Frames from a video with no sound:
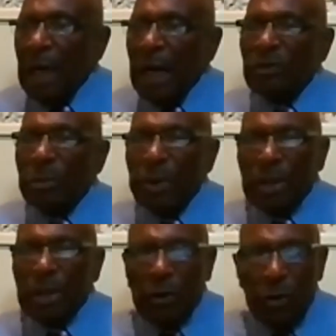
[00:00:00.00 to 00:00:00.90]
our
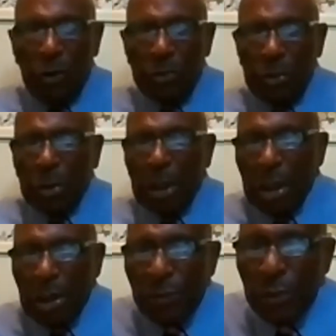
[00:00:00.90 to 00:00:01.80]
brother whom you
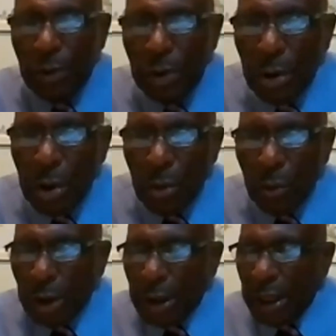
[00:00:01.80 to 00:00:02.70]
love
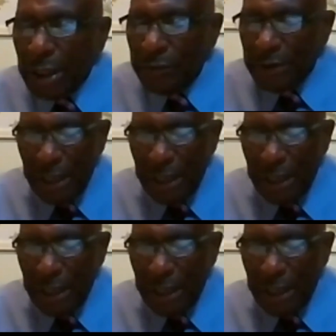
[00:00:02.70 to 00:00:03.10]
would not have